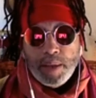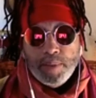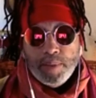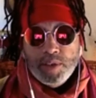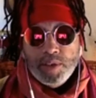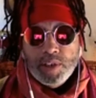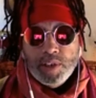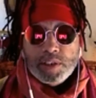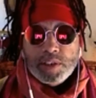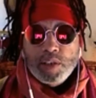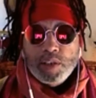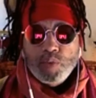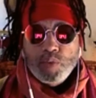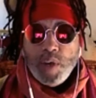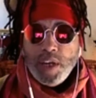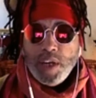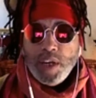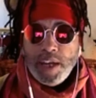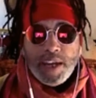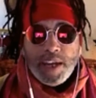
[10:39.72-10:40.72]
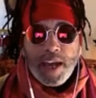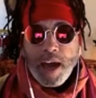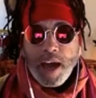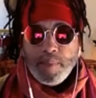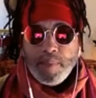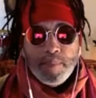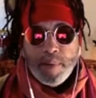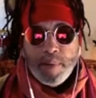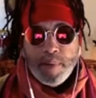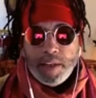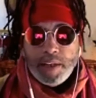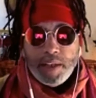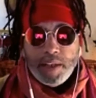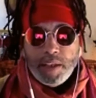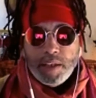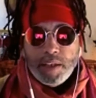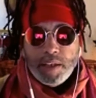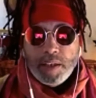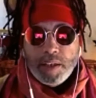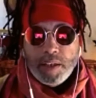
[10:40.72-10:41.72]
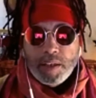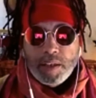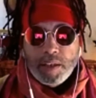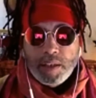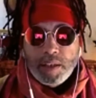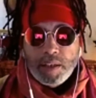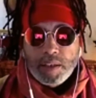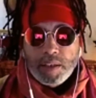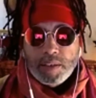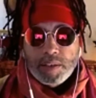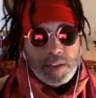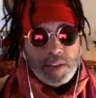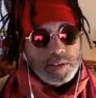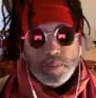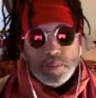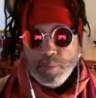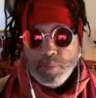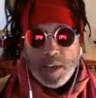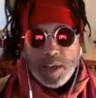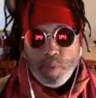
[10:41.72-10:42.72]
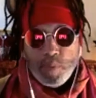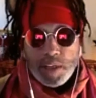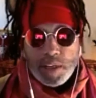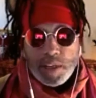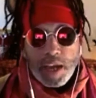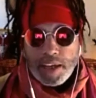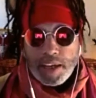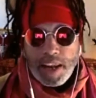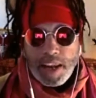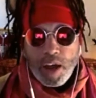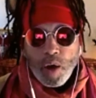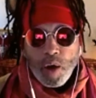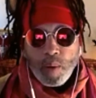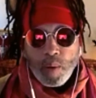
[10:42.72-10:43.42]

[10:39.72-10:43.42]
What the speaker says: just because we ain't got money doesn't mean we can't help.